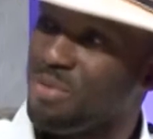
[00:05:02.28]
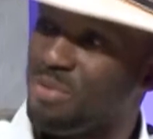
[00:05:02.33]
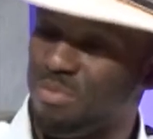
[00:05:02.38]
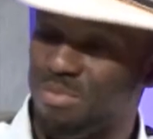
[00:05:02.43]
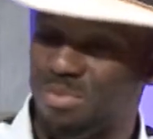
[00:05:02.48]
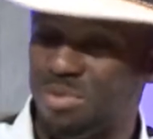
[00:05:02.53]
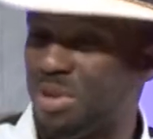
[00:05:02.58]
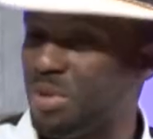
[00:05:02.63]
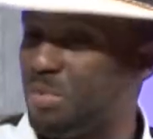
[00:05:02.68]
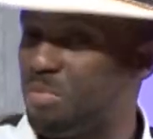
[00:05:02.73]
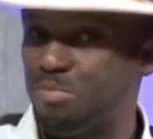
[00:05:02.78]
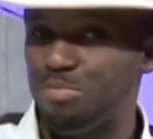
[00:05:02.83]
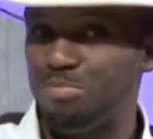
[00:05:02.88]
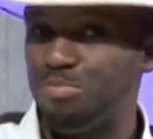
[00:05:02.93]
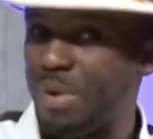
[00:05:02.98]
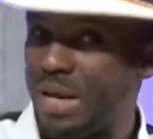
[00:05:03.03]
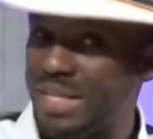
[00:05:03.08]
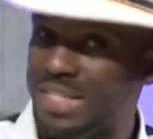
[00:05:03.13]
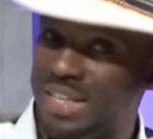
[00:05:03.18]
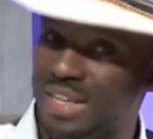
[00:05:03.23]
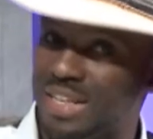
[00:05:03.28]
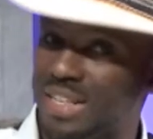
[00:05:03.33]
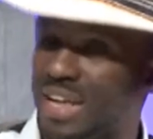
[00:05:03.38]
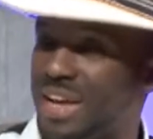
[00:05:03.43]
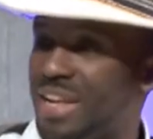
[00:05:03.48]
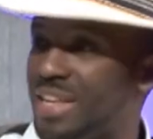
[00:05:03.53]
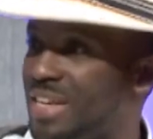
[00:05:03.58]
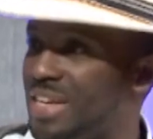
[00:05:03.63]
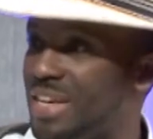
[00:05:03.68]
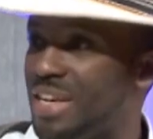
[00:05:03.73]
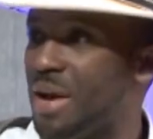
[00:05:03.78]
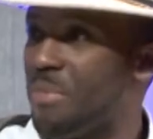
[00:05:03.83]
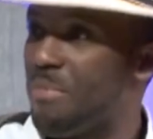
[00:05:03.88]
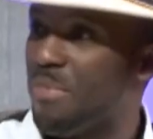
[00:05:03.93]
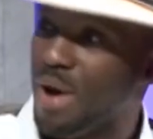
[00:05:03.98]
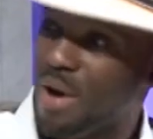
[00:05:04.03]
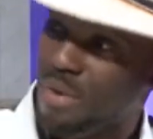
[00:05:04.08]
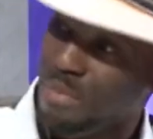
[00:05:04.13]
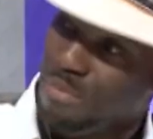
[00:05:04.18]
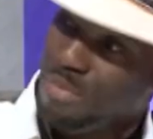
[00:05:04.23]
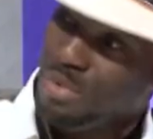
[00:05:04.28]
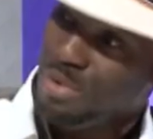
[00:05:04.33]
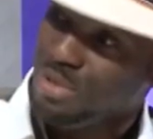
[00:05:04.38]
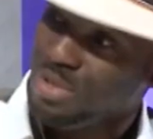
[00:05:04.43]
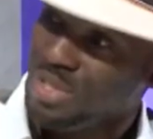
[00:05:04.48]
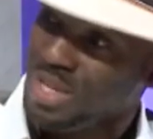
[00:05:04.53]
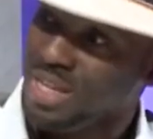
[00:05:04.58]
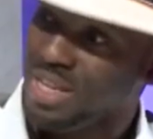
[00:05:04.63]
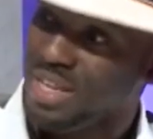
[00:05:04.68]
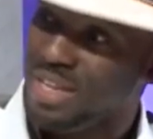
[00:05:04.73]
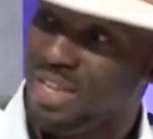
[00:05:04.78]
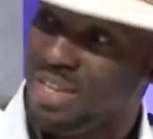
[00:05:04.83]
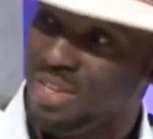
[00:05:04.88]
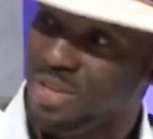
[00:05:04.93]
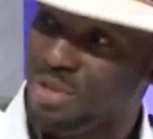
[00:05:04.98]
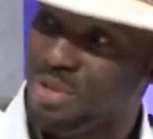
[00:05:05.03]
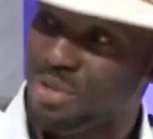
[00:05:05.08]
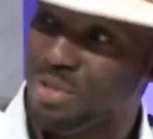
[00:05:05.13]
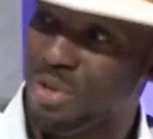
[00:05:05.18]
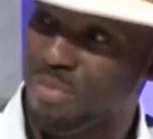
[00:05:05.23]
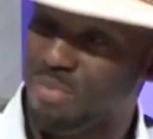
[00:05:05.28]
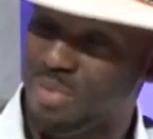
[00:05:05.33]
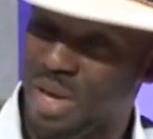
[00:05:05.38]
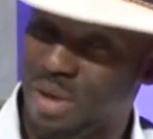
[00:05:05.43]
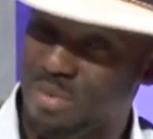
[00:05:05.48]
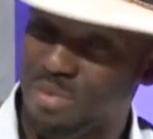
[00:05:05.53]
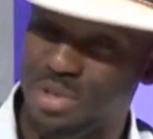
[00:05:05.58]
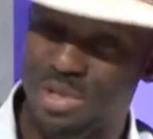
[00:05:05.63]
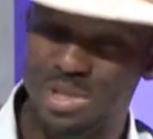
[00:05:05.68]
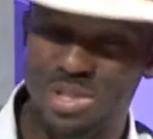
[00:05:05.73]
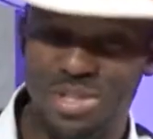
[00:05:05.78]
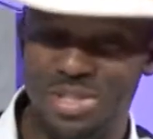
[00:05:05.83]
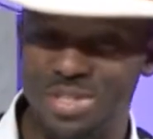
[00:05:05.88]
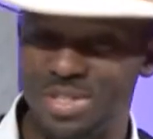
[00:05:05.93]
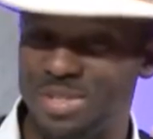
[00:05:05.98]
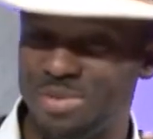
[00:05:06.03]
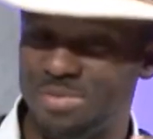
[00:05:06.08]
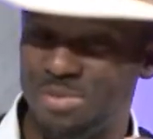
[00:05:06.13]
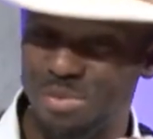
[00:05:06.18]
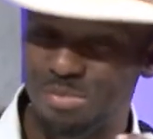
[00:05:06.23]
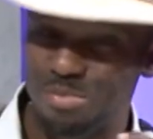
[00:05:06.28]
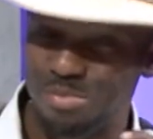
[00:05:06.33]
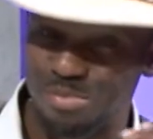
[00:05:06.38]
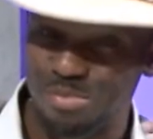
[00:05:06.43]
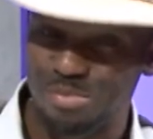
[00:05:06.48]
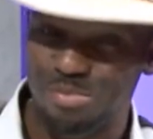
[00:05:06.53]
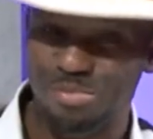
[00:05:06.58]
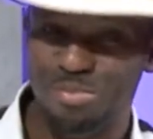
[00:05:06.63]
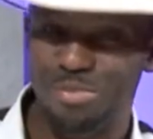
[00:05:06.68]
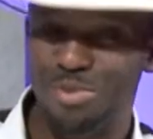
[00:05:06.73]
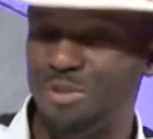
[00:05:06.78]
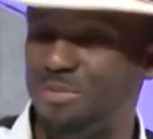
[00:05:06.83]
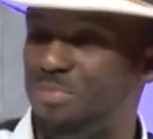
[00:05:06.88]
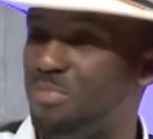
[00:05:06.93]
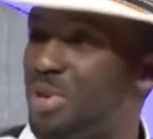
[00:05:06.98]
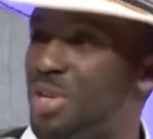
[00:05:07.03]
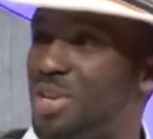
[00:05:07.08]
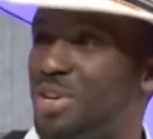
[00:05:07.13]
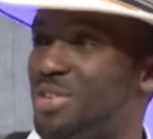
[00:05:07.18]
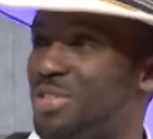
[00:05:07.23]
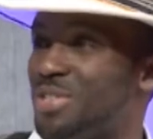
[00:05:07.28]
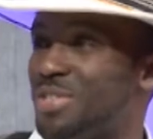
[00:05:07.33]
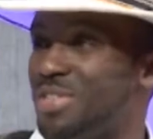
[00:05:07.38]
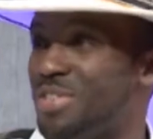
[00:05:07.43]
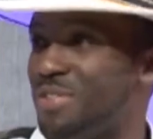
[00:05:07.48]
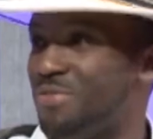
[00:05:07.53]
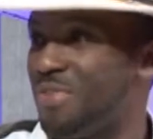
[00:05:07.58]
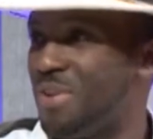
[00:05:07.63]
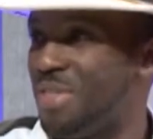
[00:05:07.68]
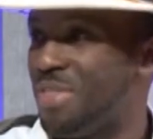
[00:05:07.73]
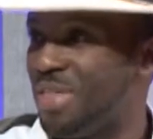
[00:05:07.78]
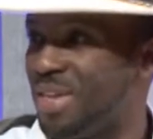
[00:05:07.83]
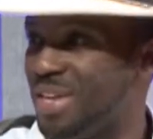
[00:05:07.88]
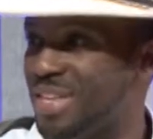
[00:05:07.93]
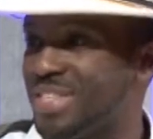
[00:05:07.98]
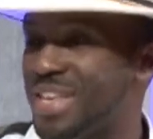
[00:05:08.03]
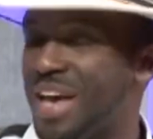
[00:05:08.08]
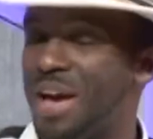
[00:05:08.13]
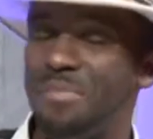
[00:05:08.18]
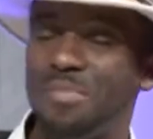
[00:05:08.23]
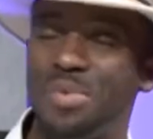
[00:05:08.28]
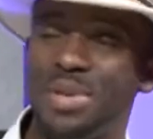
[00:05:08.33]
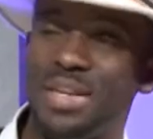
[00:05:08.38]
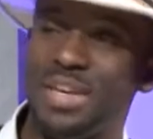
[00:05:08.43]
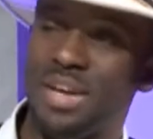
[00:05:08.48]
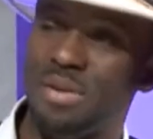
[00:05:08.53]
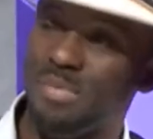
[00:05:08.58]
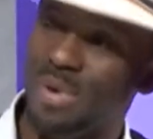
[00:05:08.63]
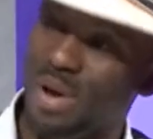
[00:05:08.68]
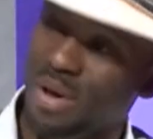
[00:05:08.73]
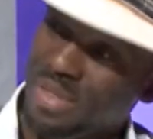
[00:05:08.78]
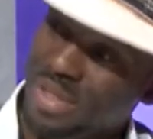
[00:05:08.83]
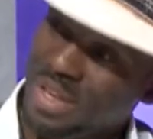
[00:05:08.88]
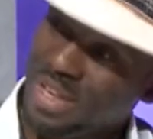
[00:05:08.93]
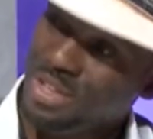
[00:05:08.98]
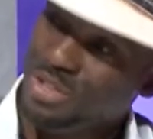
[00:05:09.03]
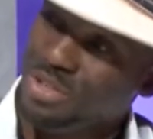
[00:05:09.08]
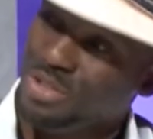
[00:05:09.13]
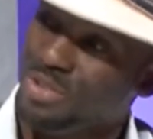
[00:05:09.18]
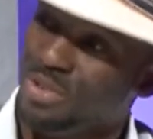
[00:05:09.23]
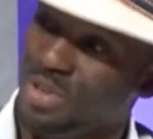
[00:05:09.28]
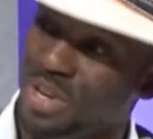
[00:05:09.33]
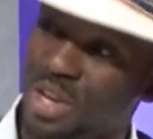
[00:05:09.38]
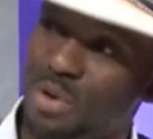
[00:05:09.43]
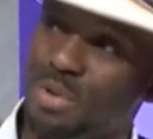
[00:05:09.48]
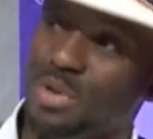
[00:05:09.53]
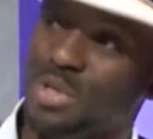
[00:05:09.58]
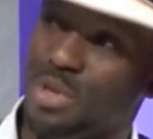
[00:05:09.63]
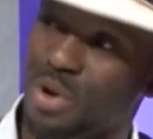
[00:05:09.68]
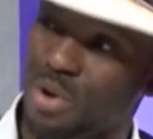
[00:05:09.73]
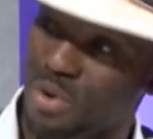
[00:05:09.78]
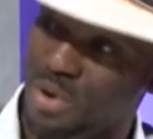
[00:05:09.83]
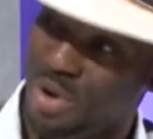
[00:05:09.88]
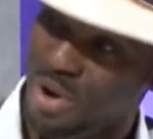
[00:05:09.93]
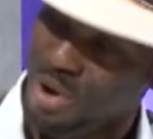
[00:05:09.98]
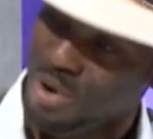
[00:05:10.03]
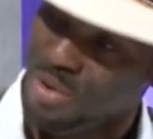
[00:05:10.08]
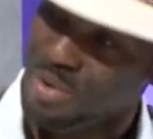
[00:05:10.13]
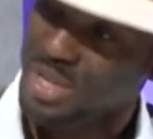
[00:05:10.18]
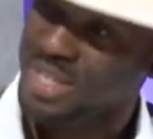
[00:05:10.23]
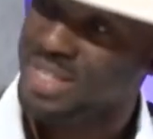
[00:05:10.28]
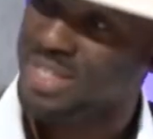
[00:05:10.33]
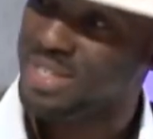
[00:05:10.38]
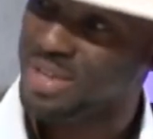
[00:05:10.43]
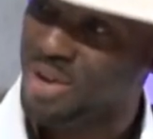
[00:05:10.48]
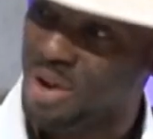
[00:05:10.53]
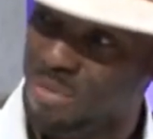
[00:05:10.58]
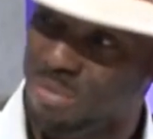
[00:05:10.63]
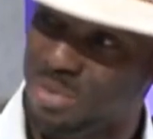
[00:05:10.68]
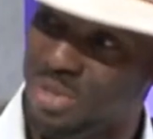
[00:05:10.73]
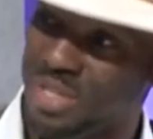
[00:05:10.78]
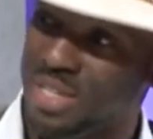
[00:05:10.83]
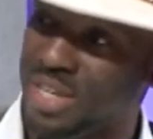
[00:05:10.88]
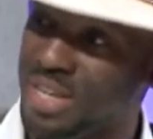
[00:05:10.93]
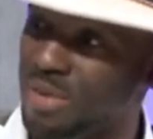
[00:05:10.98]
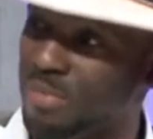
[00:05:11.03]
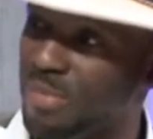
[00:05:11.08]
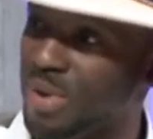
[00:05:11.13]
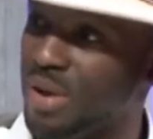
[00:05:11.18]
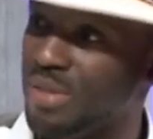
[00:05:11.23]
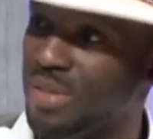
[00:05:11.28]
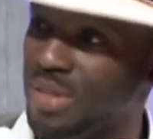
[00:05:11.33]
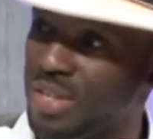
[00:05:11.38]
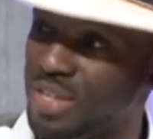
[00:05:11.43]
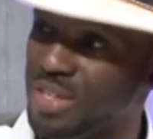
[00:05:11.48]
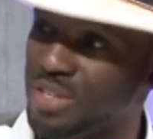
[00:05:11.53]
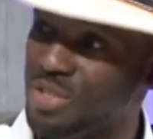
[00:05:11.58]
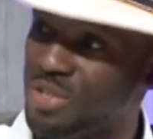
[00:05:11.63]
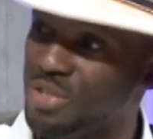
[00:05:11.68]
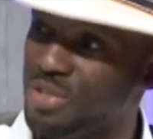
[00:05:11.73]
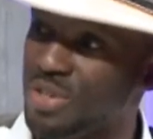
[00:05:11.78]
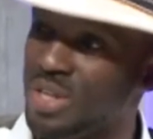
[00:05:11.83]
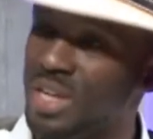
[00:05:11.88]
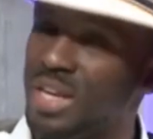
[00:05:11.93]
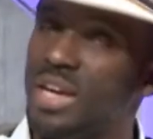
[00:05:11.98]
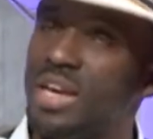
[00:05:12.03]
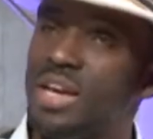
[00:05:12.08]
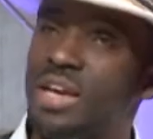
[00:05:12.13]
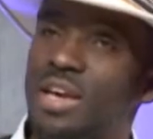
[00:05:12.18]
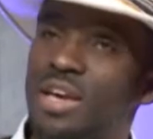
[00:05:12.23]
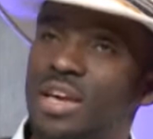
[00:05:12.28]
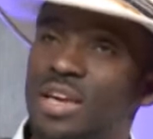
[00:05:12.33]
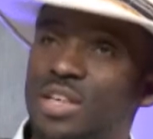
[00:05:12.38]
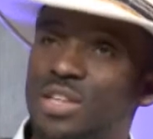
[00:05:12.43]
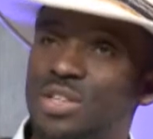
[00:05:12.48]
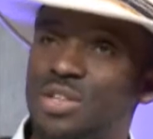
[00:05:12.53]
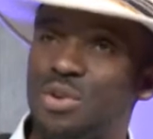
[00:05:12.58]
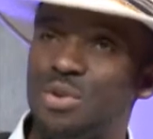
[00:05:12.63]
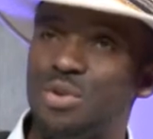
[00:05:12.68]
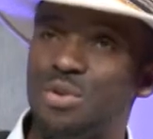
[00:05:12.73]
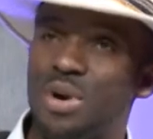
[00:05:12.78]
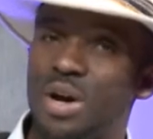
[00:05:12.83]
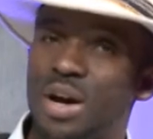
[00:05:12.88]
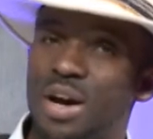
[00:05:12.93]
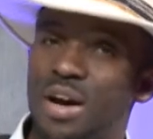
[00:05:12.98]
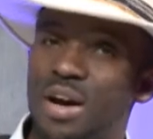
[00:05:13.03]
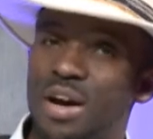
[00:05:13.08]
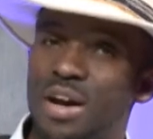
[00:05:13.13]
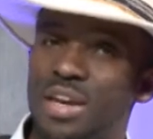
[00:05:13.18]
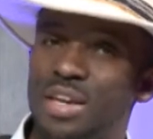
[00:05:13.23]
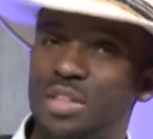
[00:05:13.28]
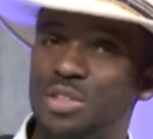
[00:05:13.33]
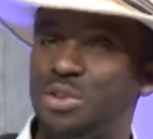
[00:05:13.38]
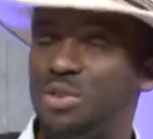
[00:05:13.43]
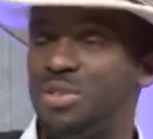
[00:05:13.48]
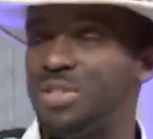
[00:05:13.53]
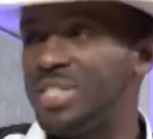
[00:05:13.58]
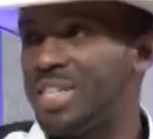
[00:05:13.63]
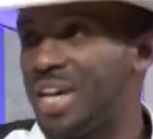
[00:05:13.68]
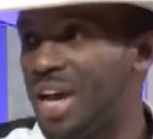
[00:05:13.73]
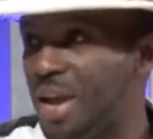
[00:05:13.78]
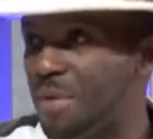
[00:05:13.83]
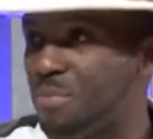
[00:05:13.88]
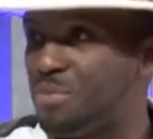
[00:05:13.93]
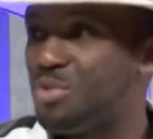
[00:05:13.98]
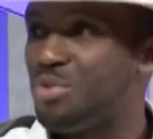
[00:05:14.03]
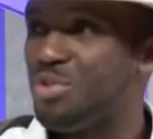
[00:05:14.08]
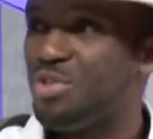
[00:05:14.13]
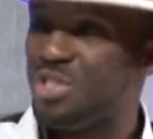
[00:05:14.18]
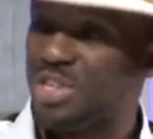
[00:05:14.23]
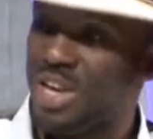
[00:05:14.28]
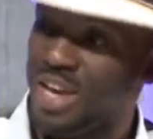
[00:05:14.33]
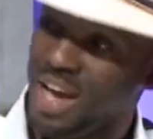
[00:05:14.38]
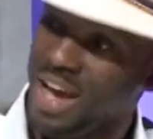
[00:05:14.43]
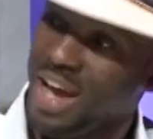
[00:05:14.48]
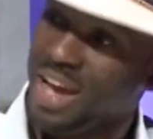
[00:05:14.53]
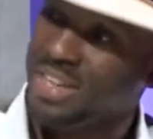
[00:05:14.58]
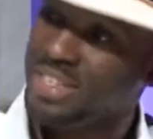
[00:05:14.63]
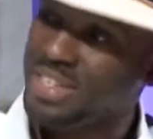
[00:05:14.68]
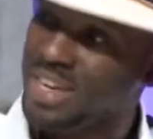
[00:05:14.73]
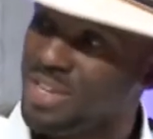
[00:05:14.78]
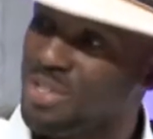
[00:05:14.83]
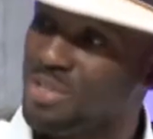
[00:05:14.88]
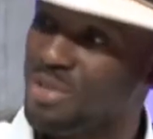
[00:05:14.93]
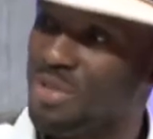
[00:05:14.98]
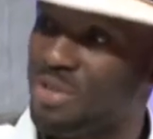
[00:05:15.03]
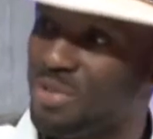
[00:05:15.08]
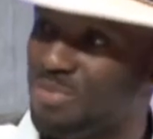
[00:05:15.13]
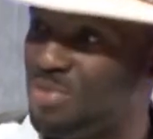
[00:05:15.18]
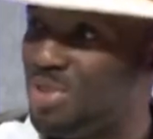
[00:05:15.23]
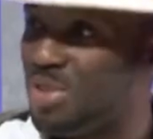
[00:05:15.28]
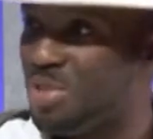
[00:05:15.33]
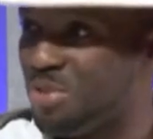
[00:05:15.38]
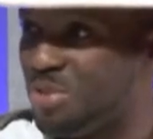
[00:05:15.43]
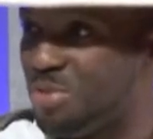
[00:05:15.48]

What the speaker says: not particularly about music, you know, sometimes just opinions on different things happening about the industry. He was always up to date about the industry. So in those times, you share ideas on, you know,